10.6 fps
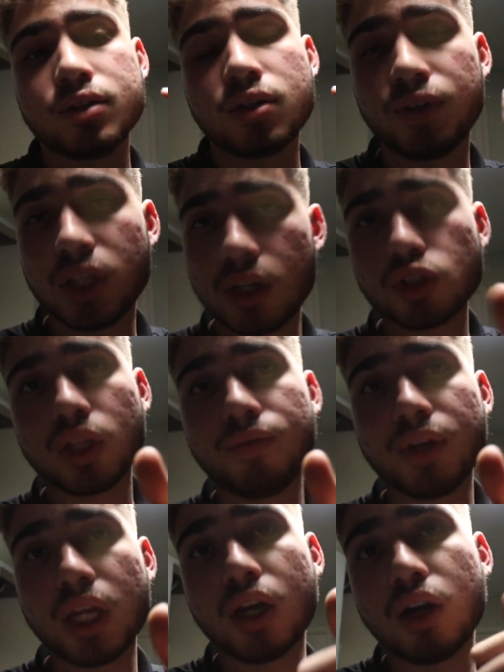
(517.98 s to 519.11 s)
So if you did enjoy the
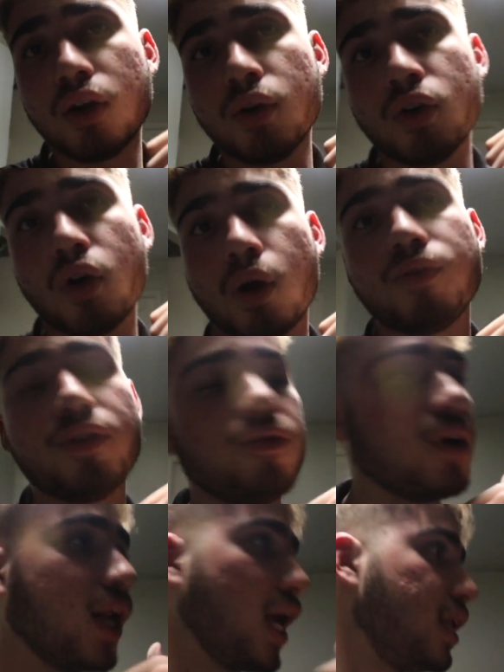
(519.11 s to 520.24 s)
video, or if you
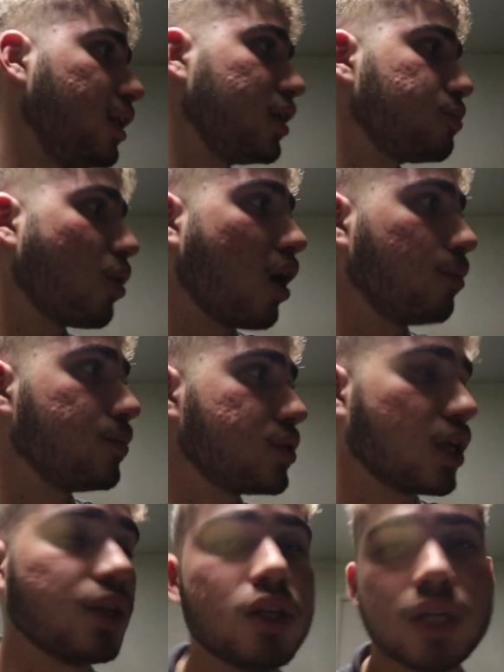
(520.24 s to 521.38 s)
found any of these problems,
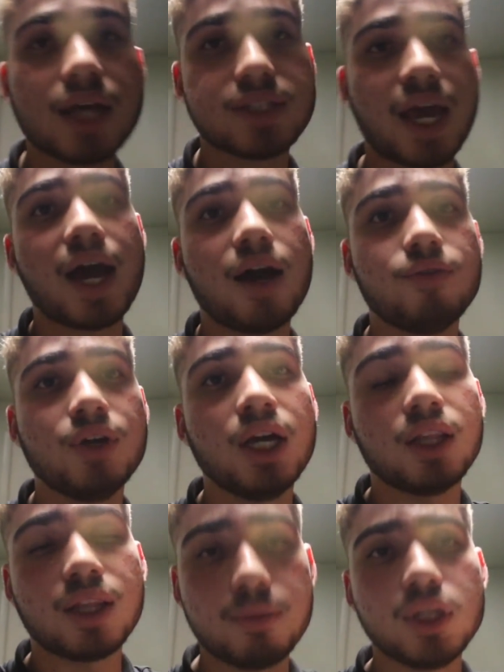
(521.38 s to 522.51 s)
something that you guys have,
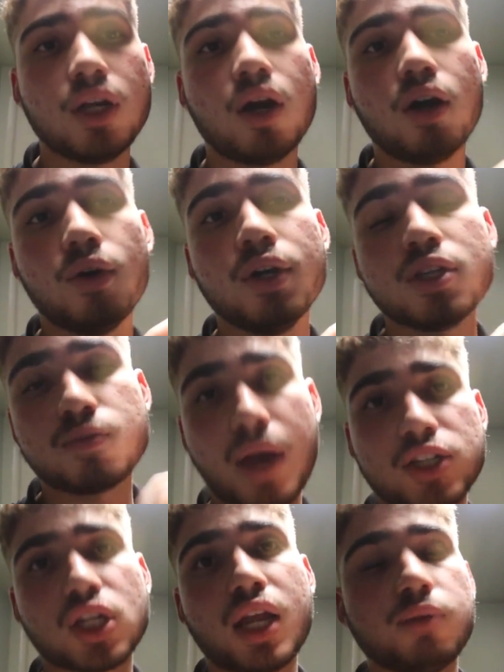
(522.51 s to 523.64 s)
let me know.
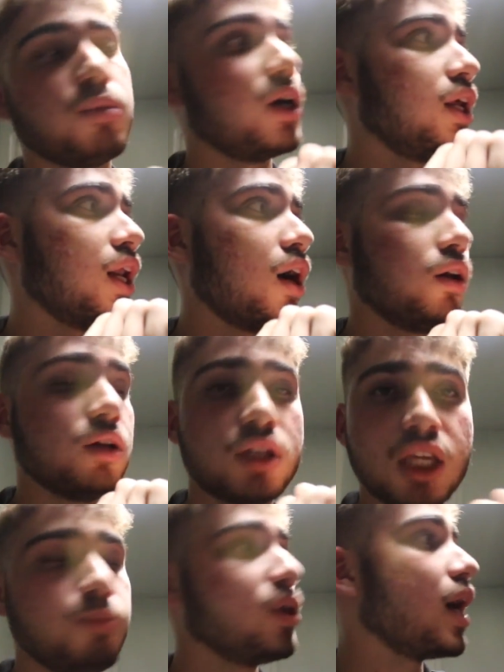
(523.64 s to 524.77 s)
Smash that like button, and I'll
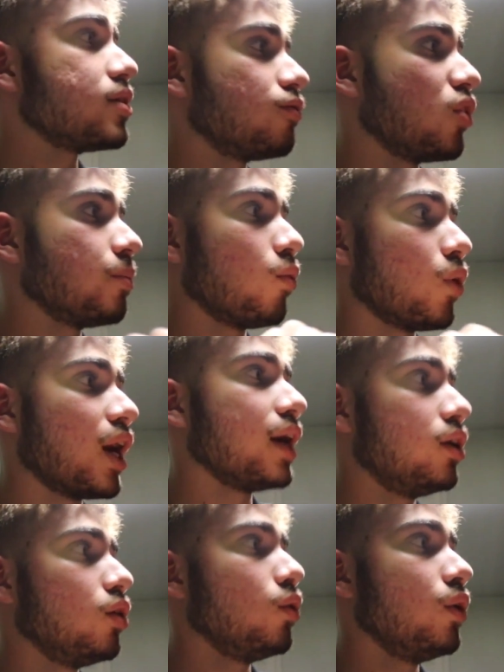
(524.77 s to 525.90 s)
keep you guys informed of what I
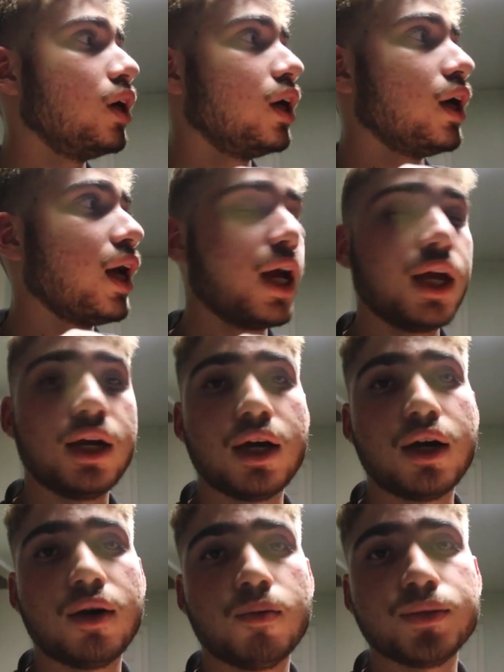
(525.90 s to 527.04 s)
do and
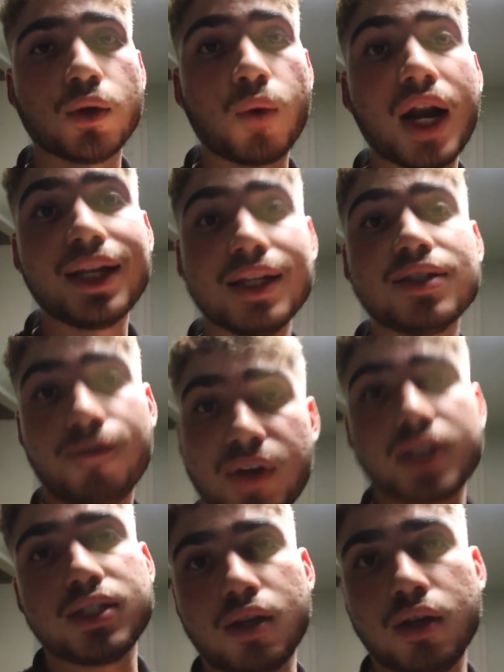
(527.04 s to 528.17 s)
what I did to
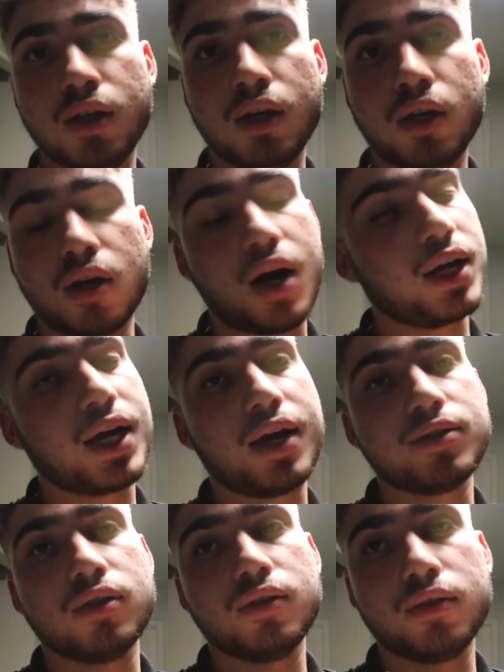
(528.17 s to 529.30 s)
fix it. Alright
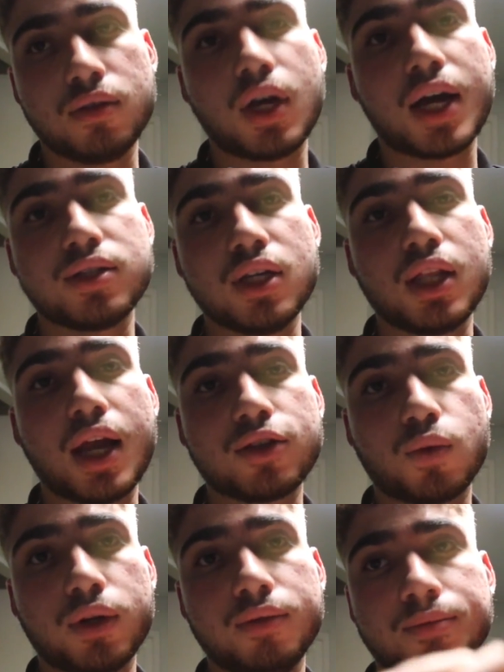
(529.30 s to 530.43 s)
guys, I'll see you in the
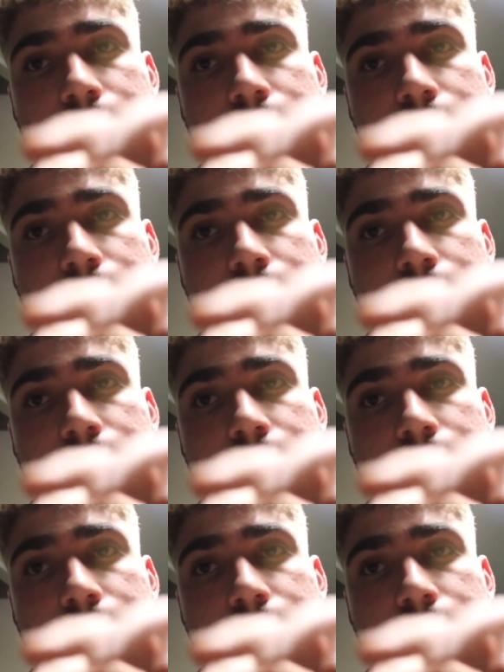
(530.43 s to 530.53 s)
next one.